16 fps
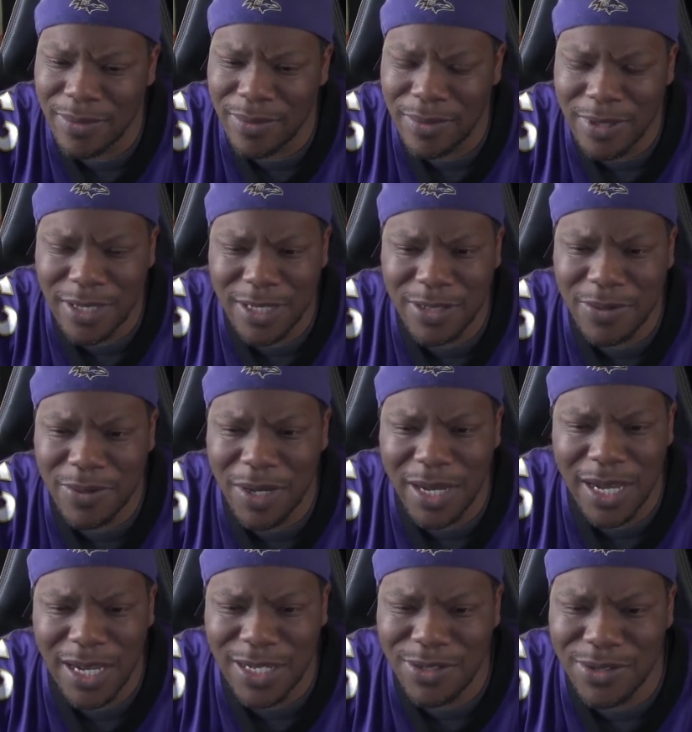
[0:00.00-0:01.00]
Because with
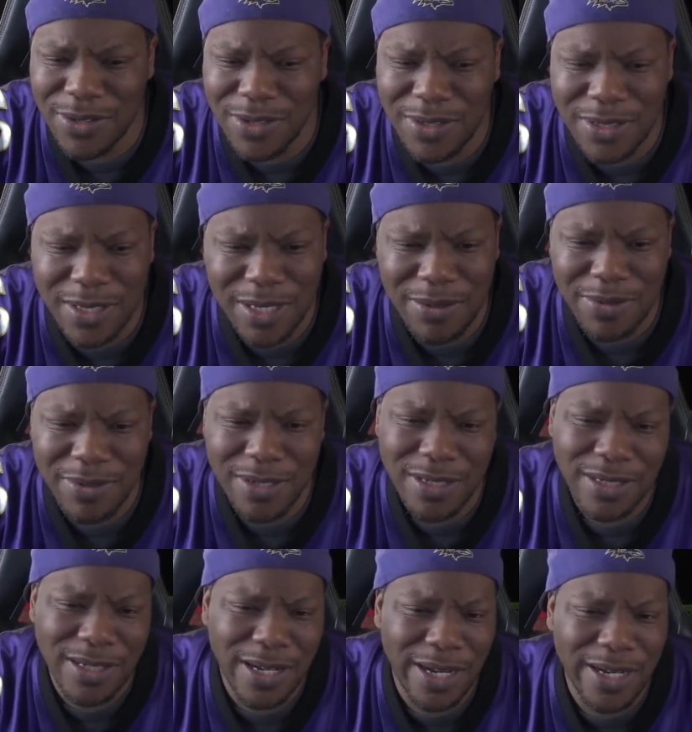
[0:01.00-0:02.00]
Andrews, he was
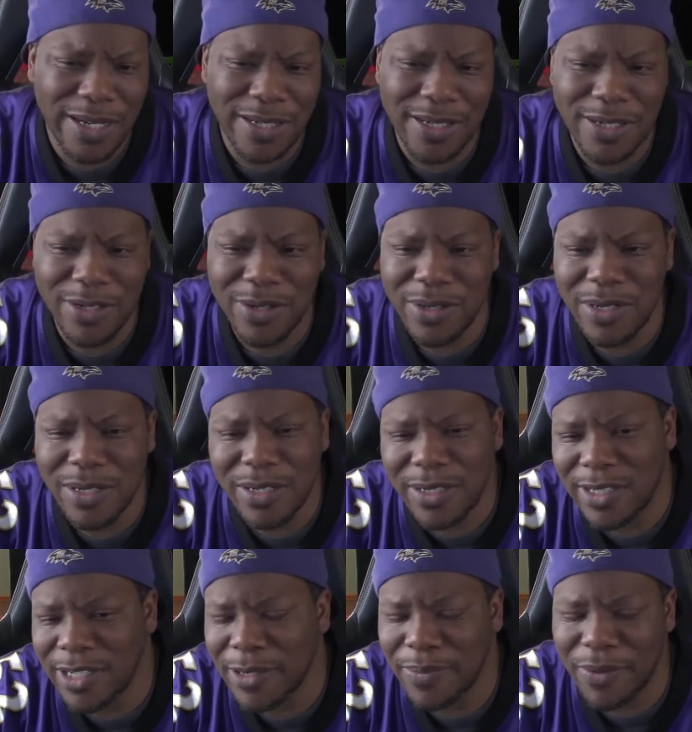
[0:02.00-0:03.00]
just like doing little
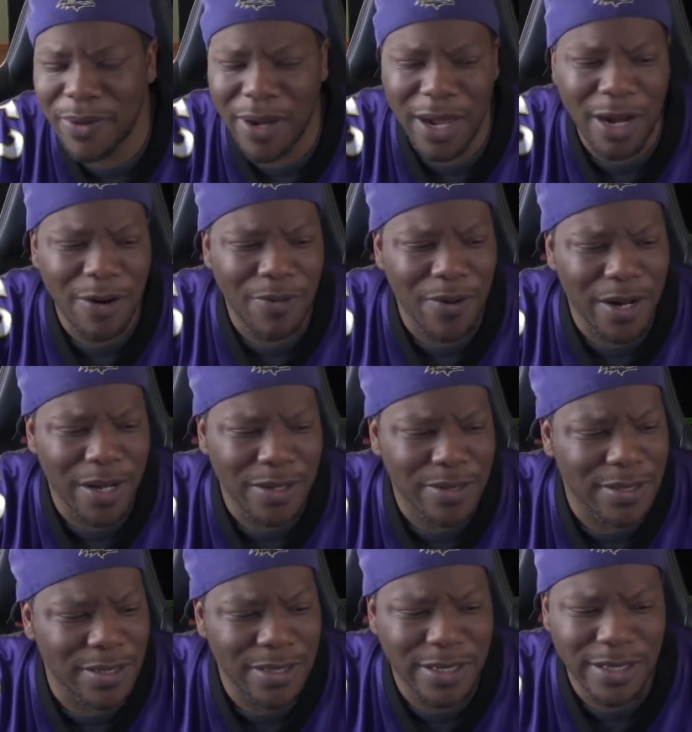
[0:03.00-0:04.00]
simple out
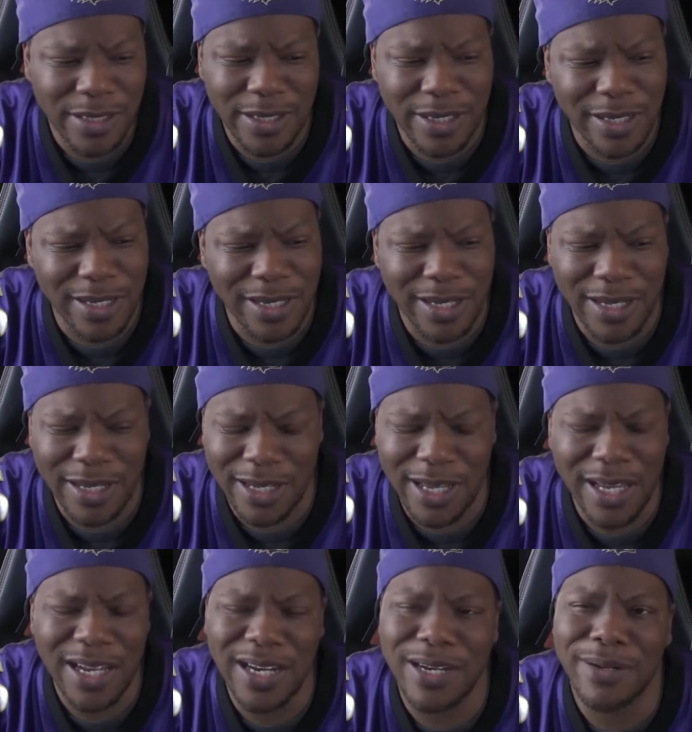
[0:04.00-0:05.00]
routes and just
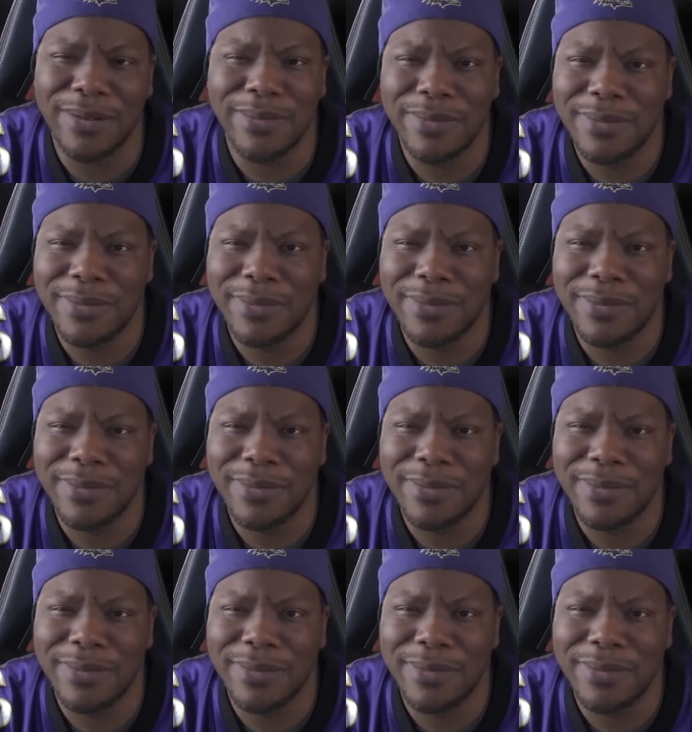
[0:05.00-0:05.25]
getting them.